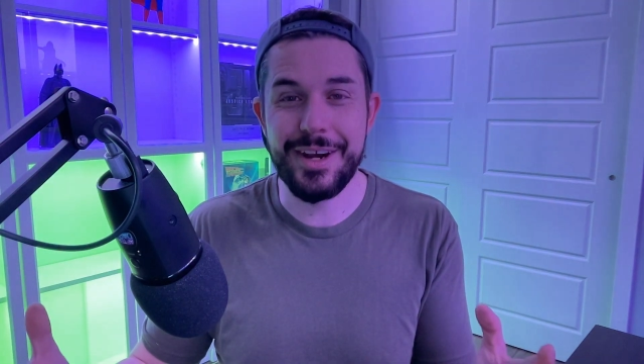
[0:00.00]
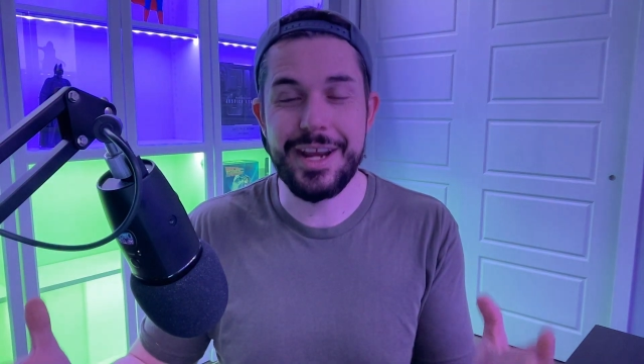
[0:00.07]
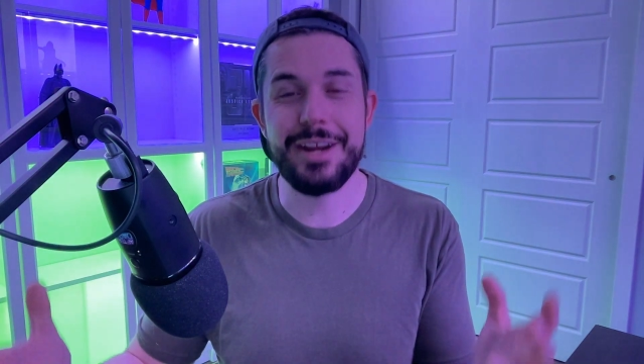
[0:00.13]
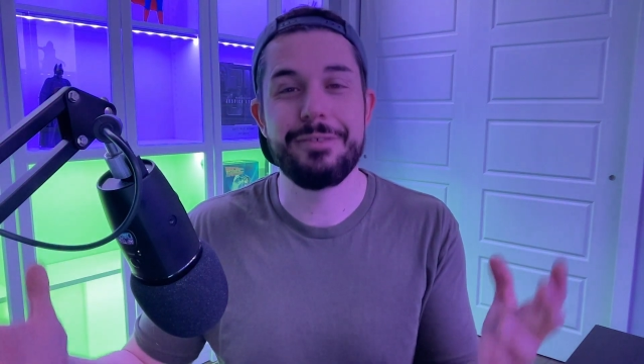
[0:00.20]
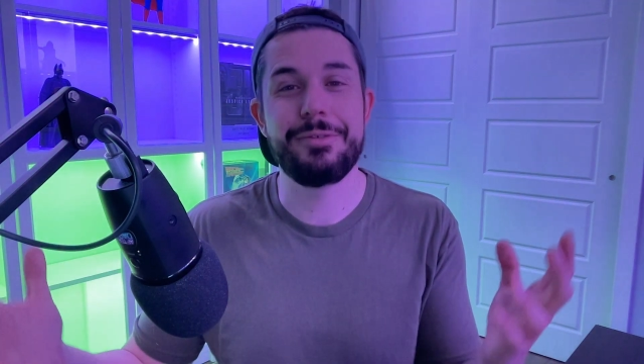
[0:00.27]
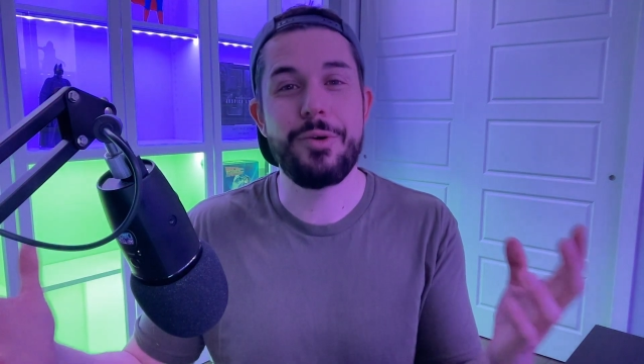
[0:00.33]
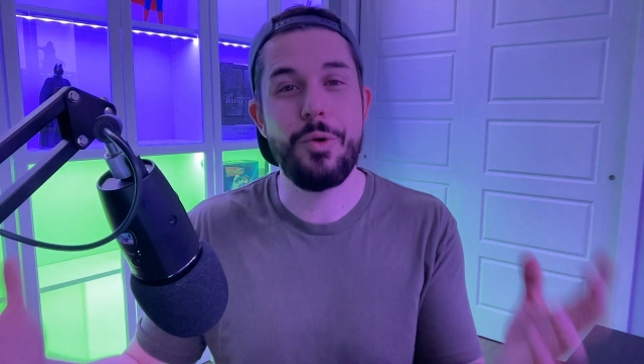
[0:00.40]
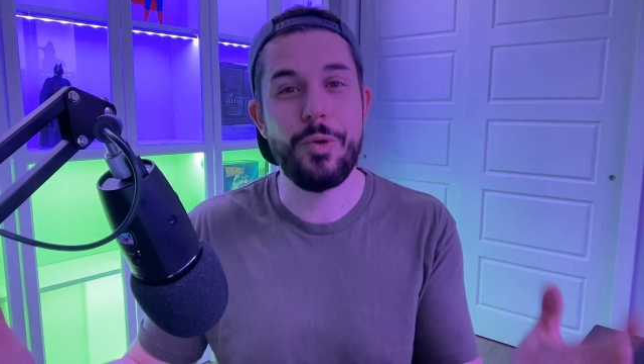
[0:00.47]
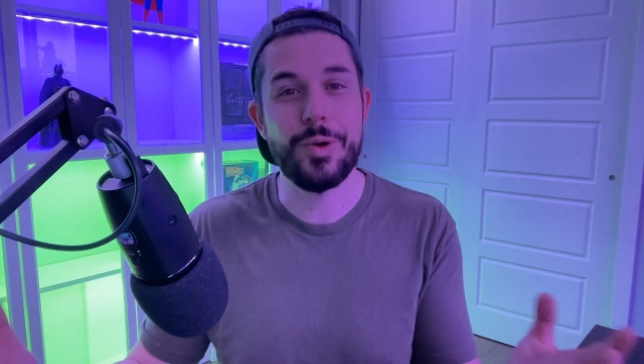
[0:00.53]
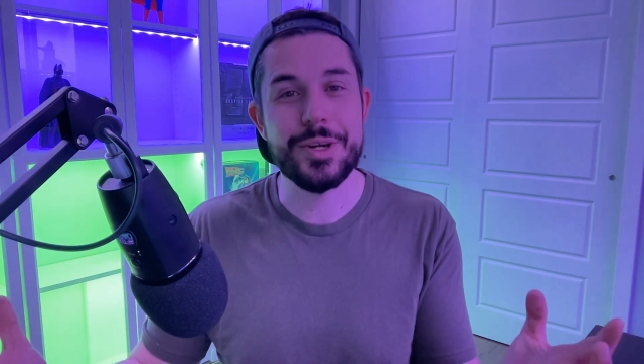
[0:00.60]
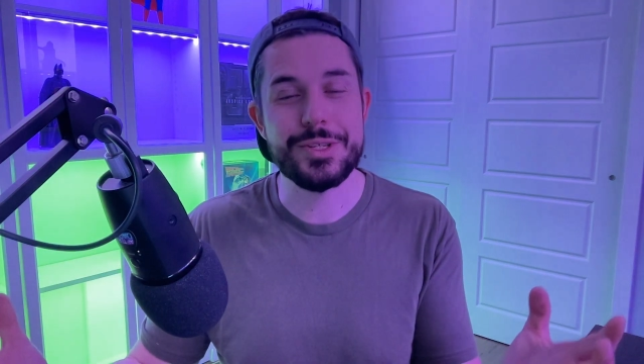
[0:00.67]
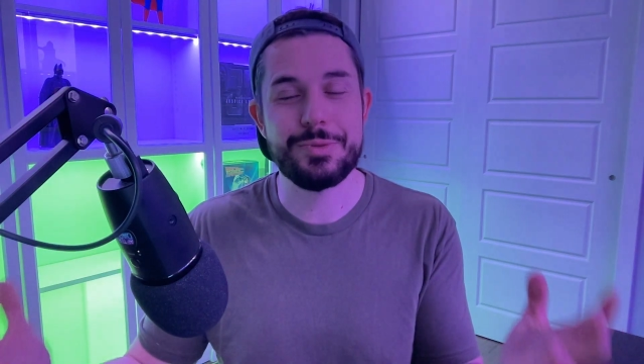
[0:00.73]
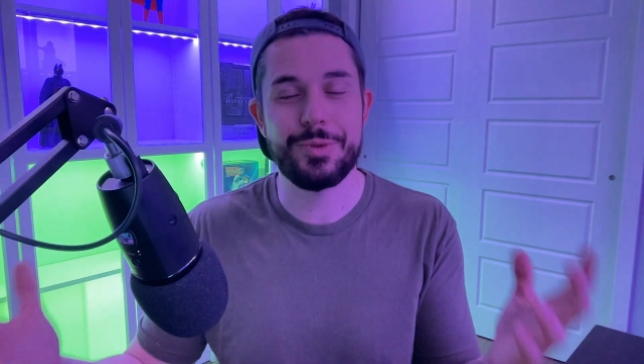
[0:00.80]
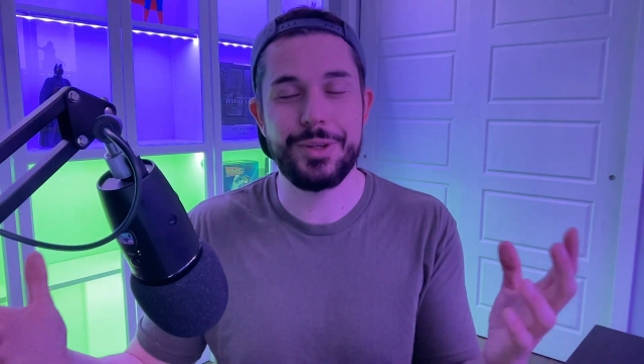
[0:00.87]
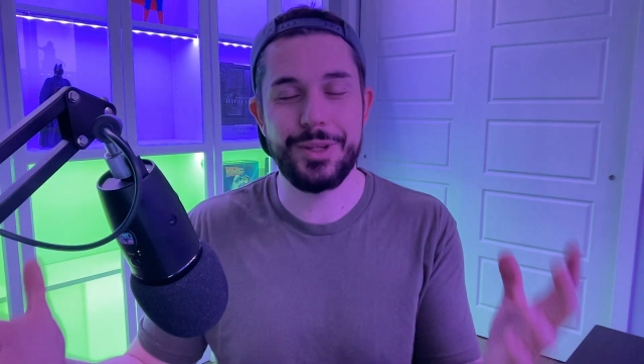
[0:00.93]
And of
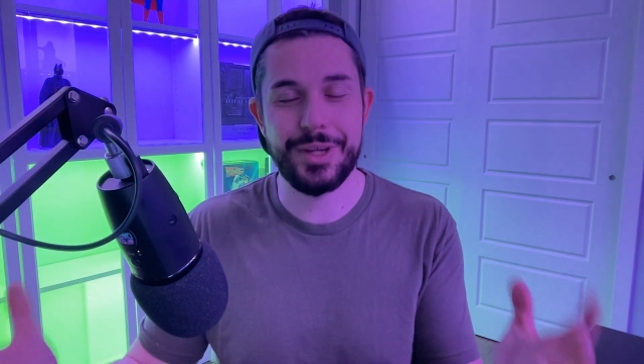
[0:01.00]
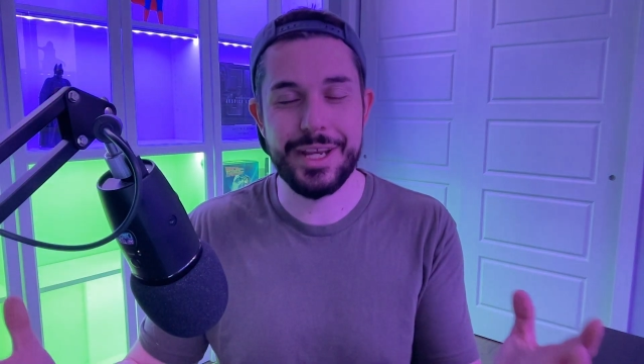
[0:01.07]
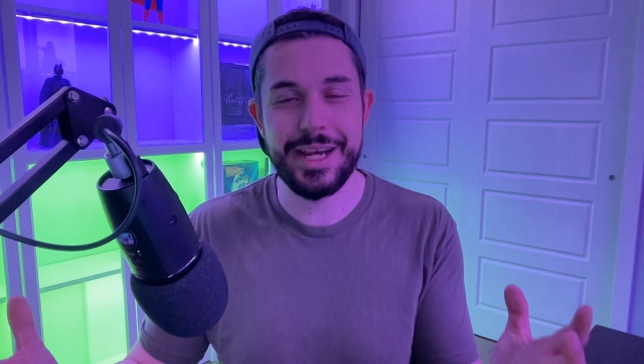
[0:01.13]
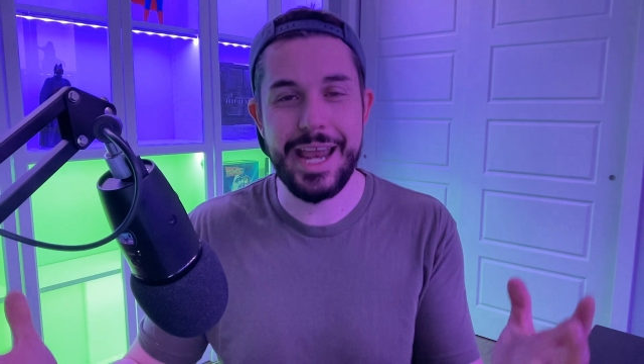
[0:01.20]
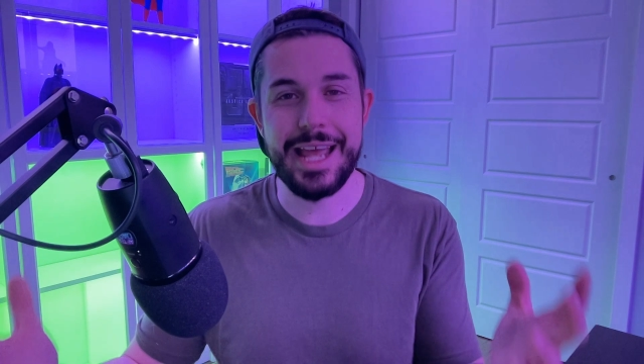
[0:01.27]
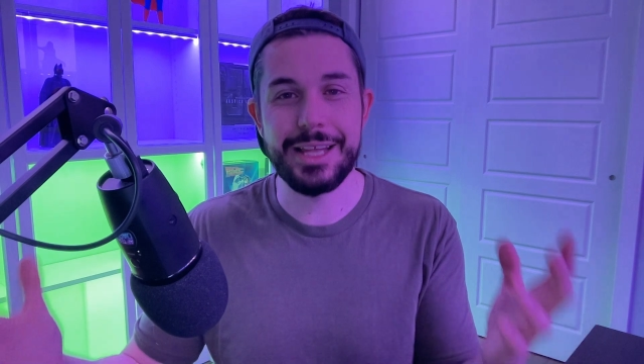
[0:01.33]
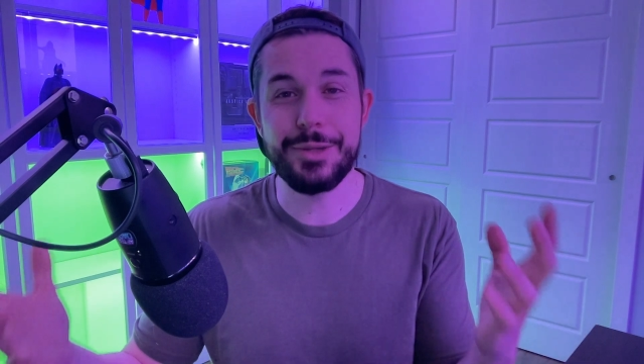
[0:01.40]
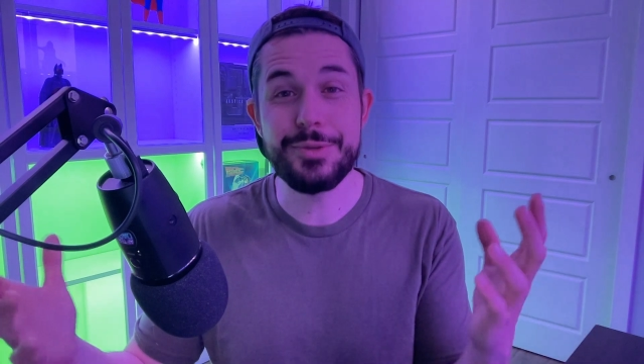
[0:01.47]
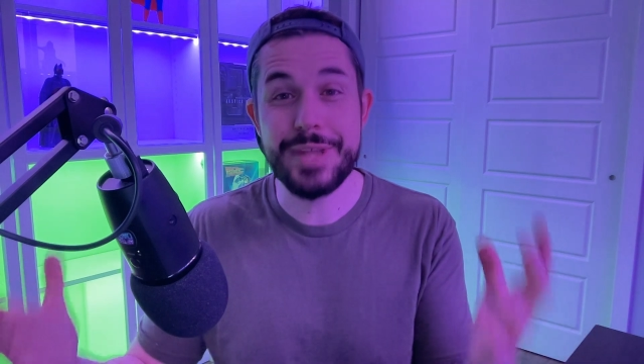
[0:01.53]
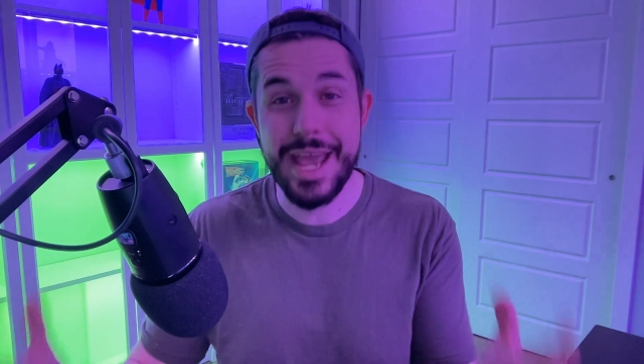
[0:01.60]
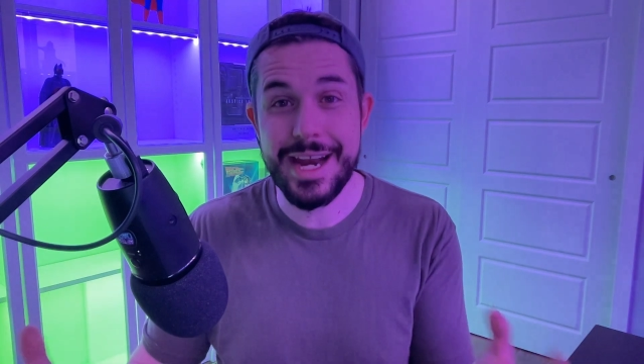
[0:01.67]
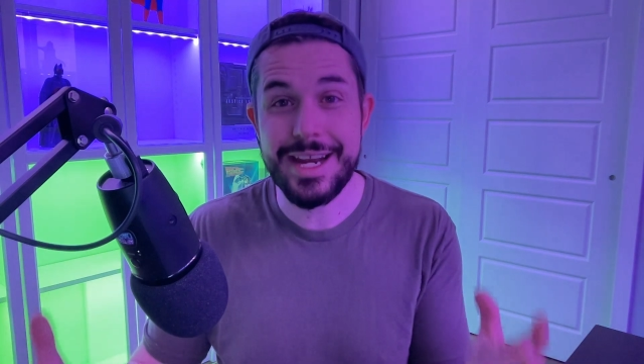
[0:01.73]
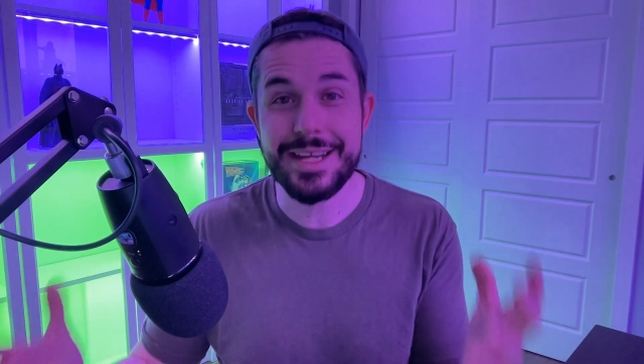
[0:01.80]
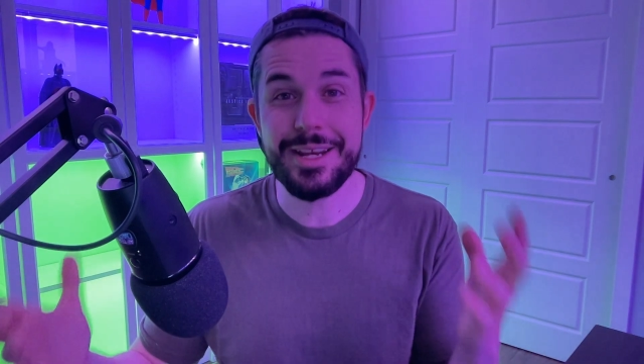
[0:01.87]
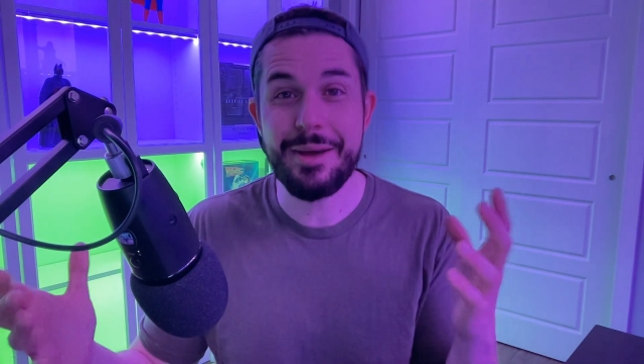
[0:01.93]
course, we're looking at Lieutenant